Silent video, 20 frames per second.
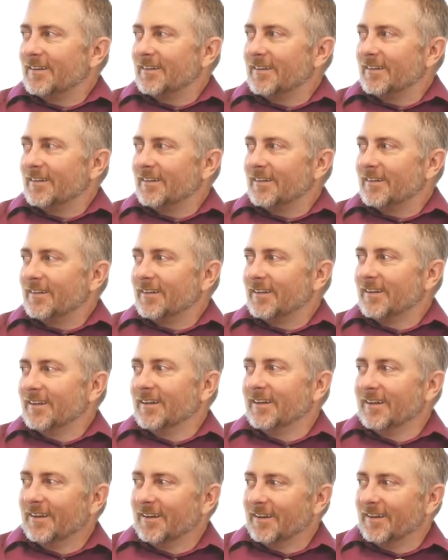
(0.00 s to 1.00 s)

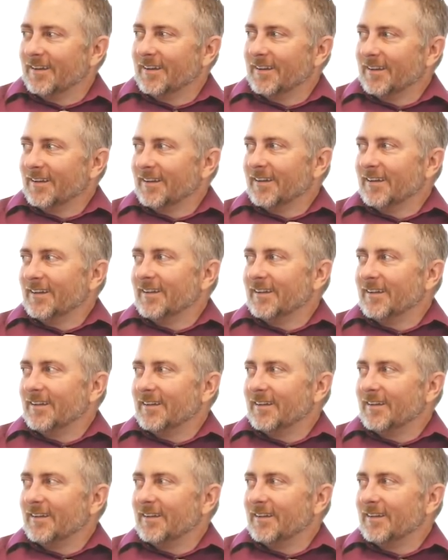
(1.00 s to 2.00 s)

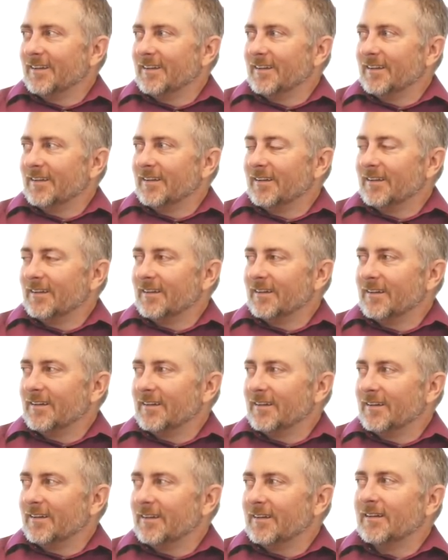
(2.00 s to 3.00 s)

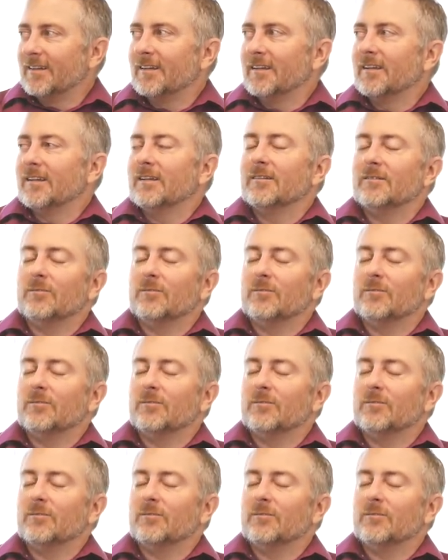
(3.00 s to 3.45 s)
No words are spoken by the person on screen.